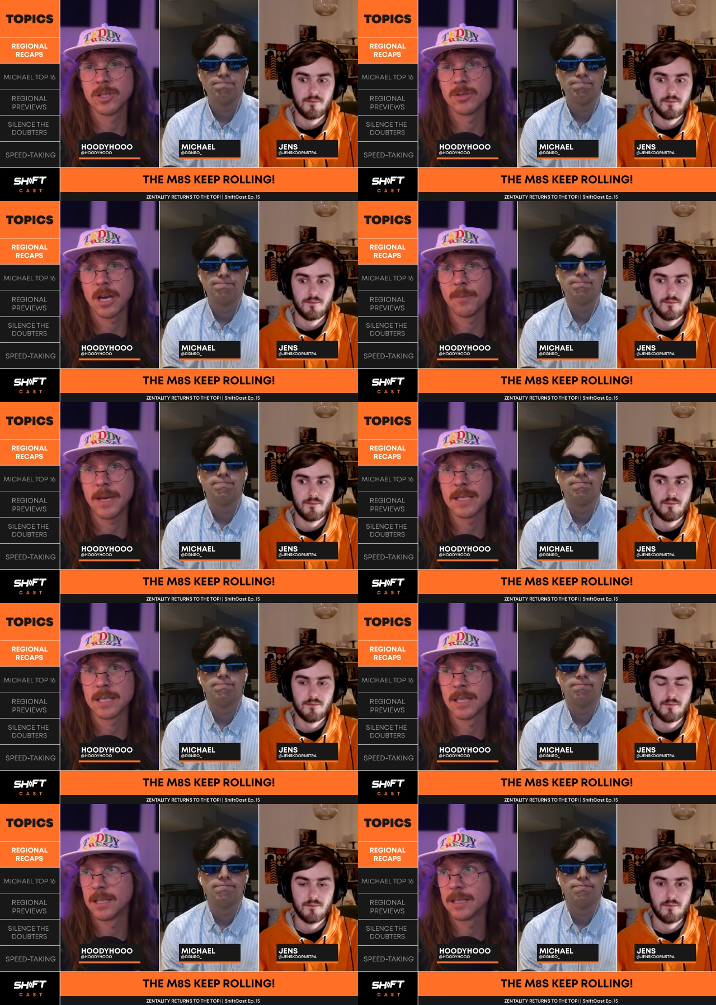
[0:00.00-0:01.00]
Speaker 1: two top
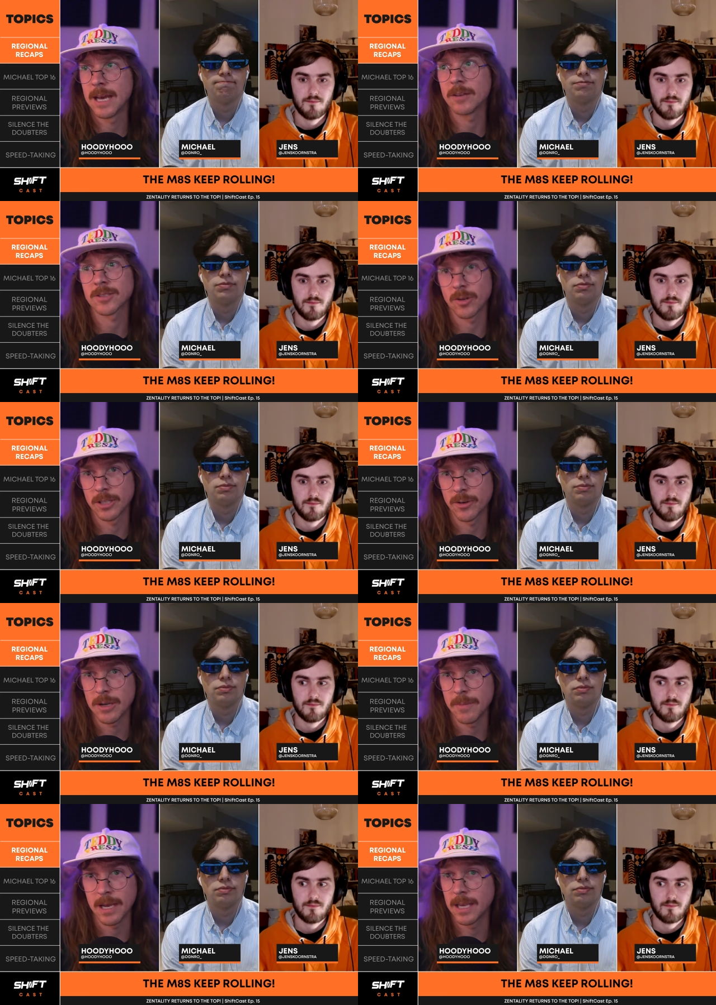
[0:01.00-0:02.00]
eights, and then the doubt started to
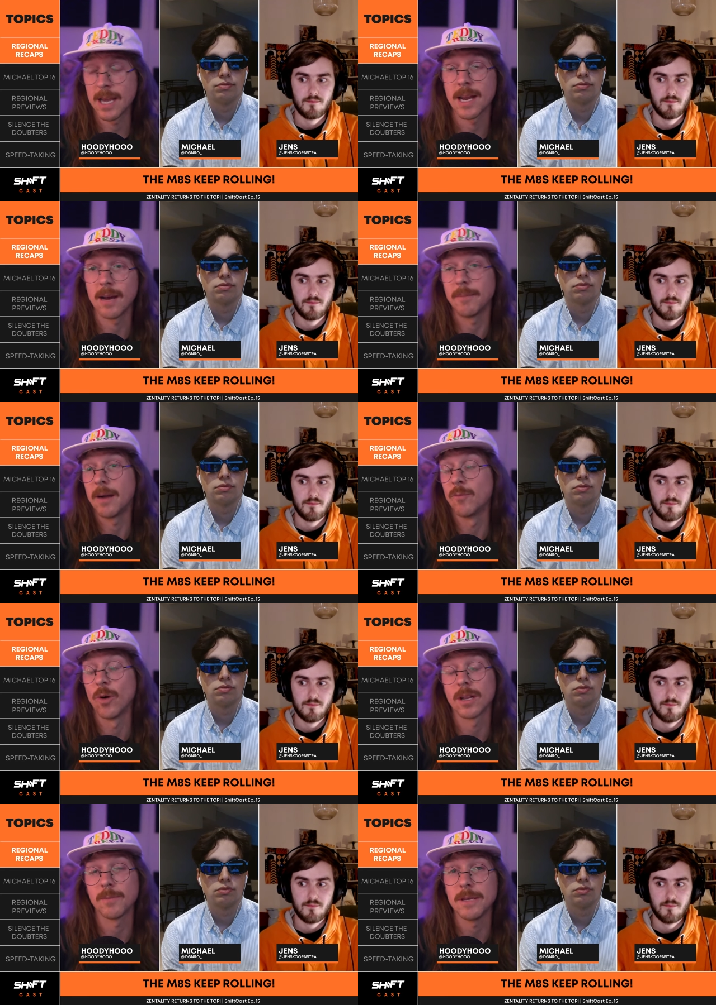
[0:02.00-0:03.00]
creep back in. And I'm I'm
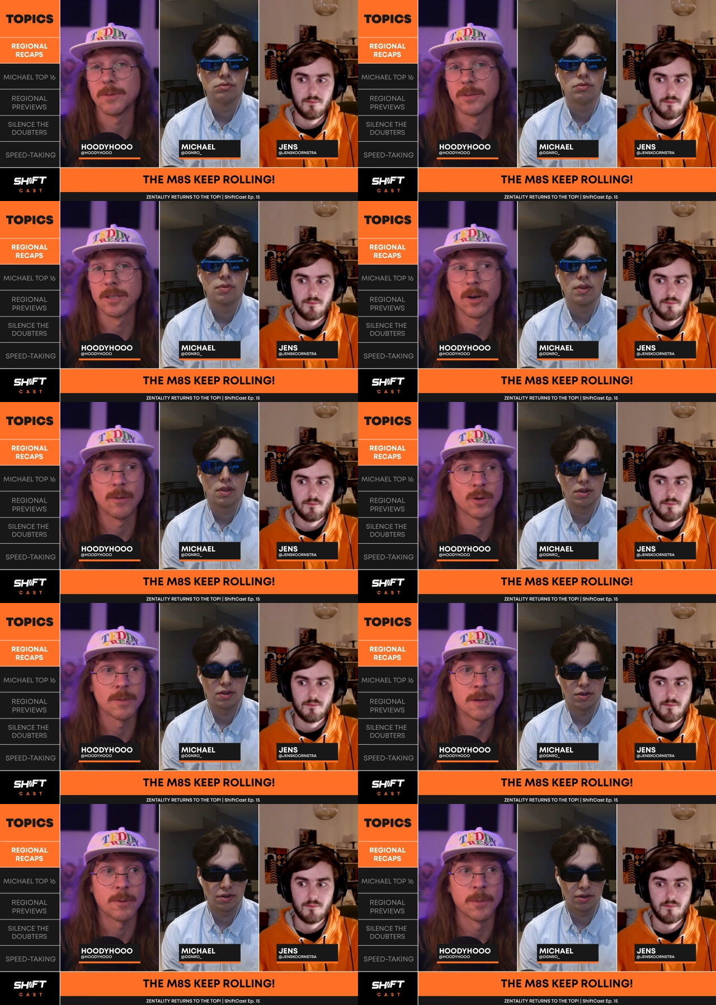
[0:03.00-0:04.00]
one of the people, you know, I'm
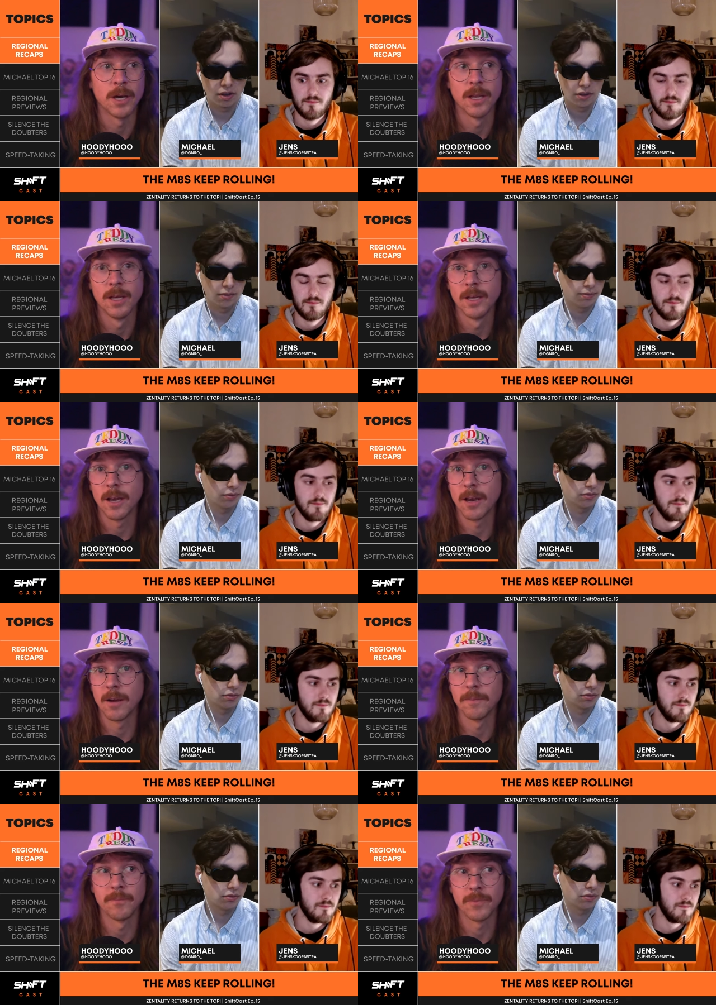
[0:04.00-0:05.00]
one of the people, but
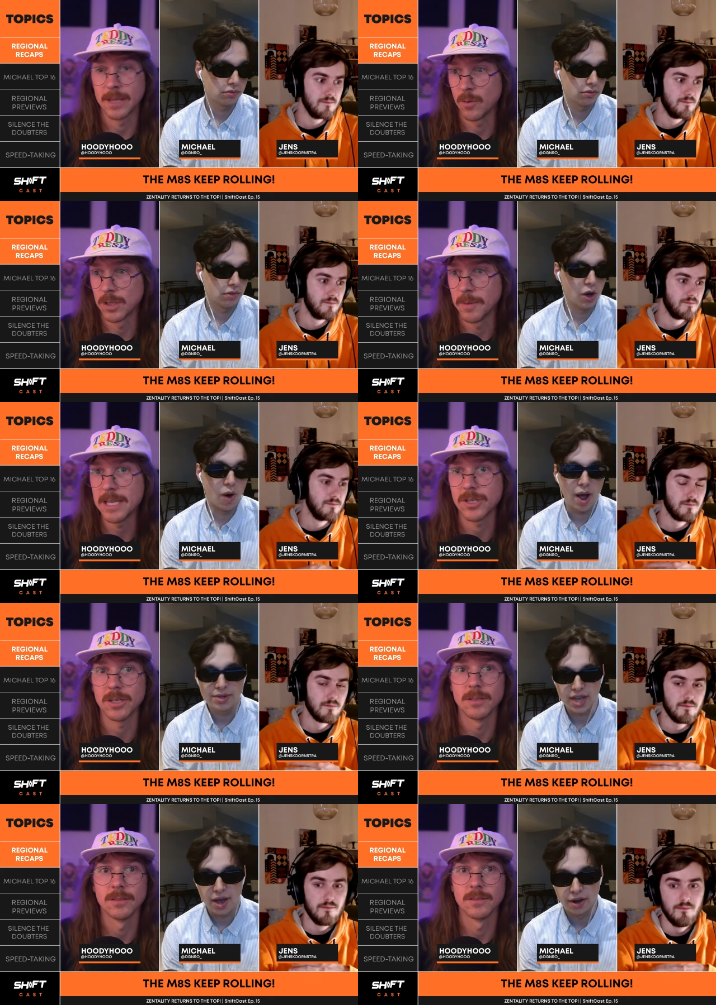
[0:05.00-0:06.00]
um, they won the oh, major.
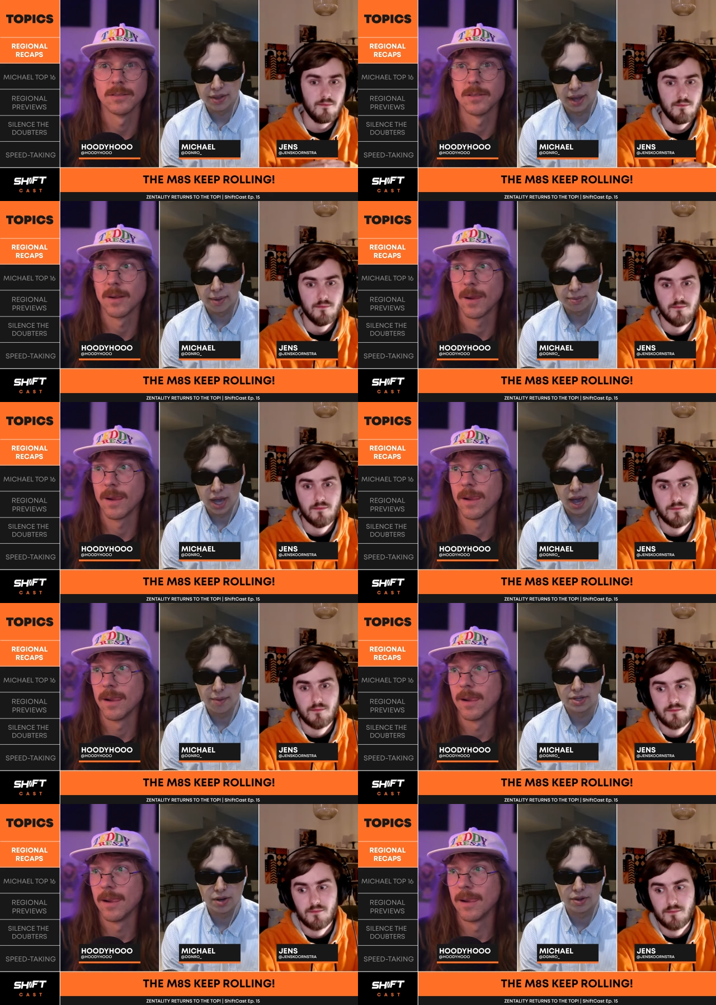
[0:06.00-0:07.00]
Oh, I was
Speaker 2: out on them.
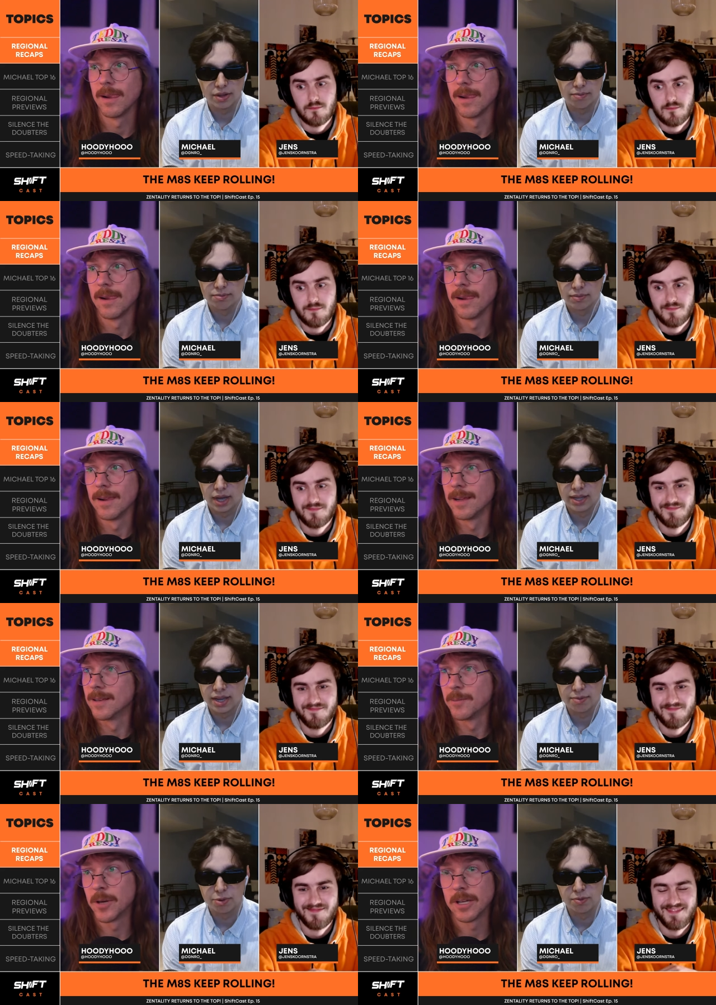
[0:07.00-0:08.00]
Yeah, I was out on them
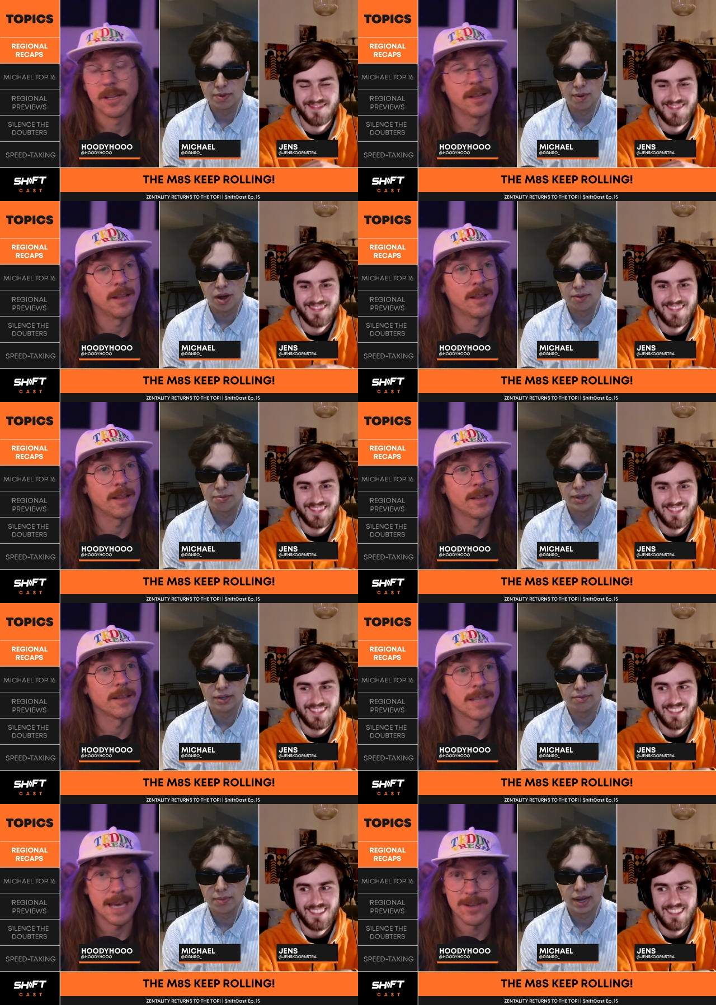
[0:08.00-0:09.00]
and they but, proved me wrong.
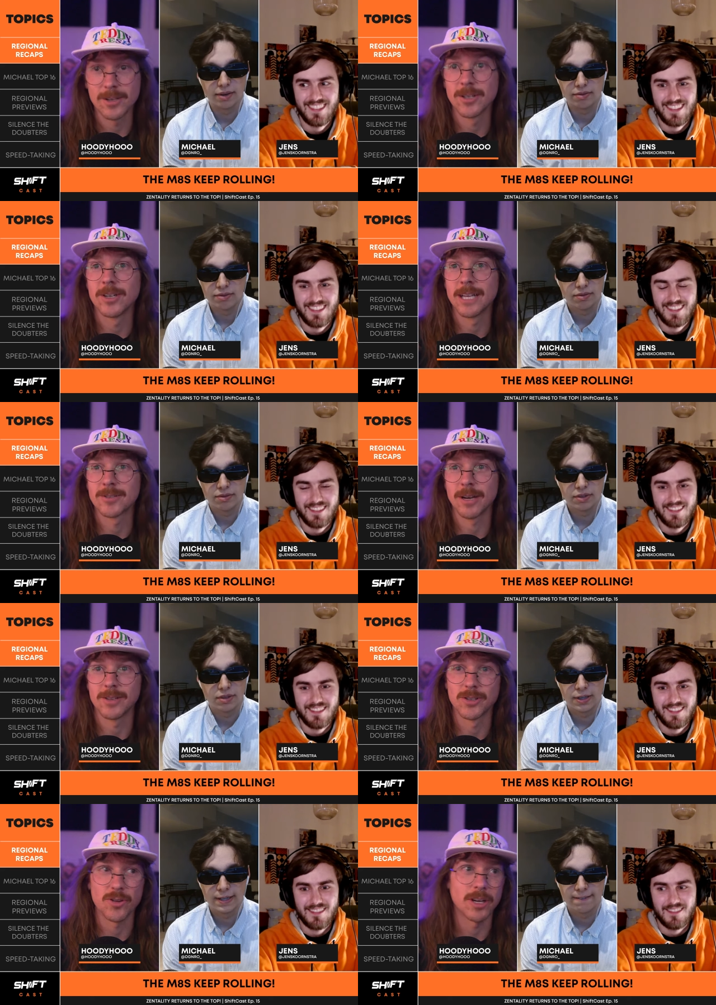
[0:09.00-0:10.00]
Speaker 1: But yeah, they're they're that's
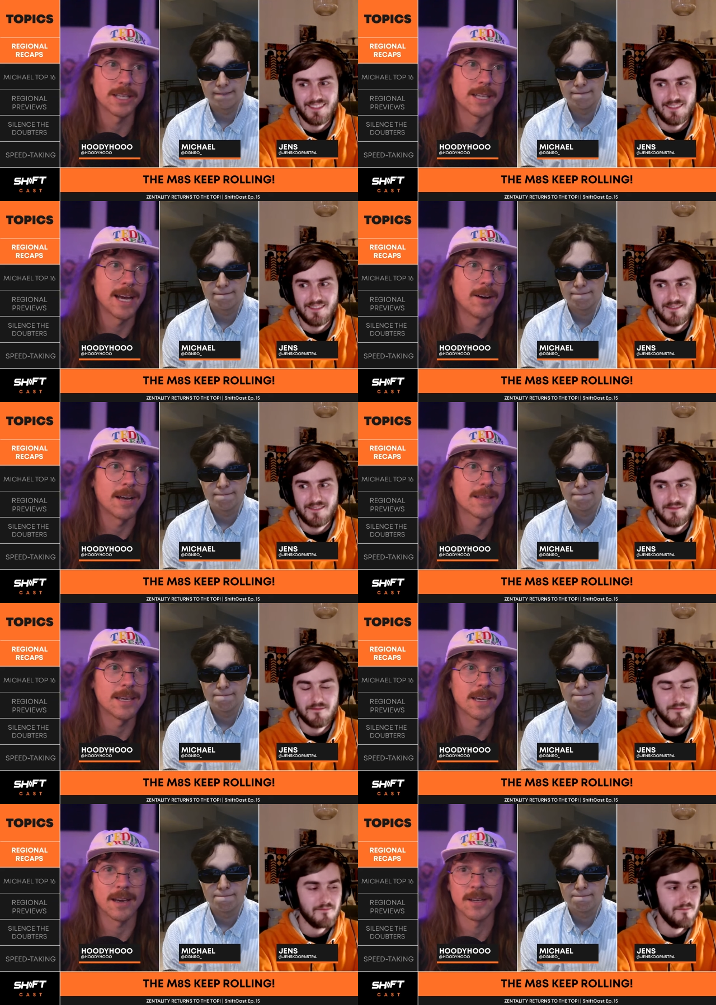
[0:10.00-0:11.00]
right. They're shrugging it doubt. I
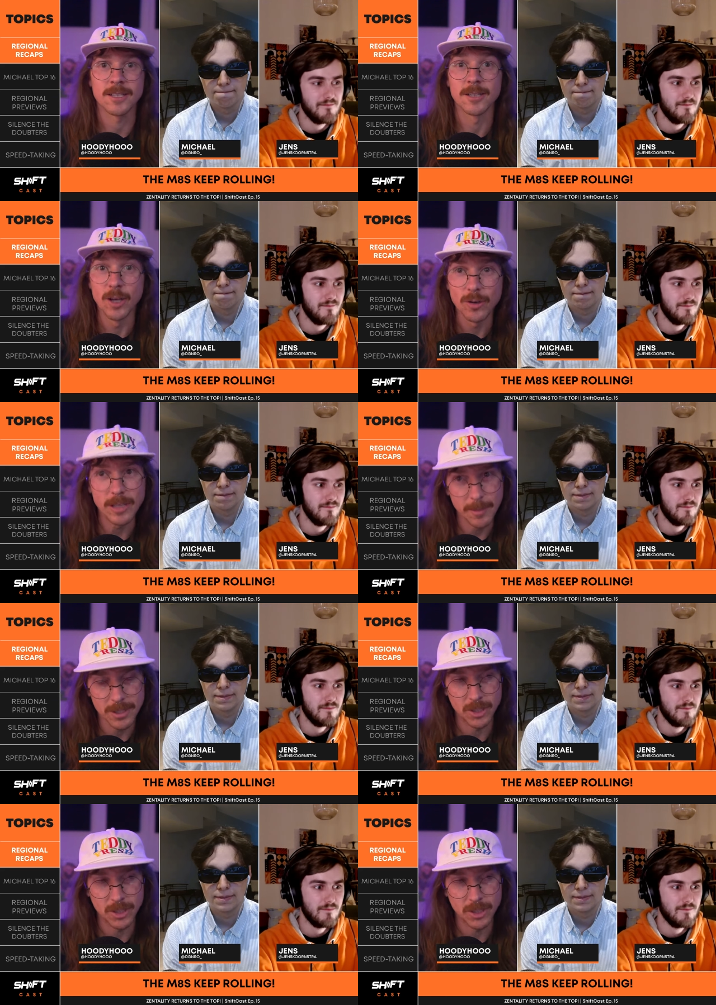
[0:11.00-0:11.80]
think uh, slowly but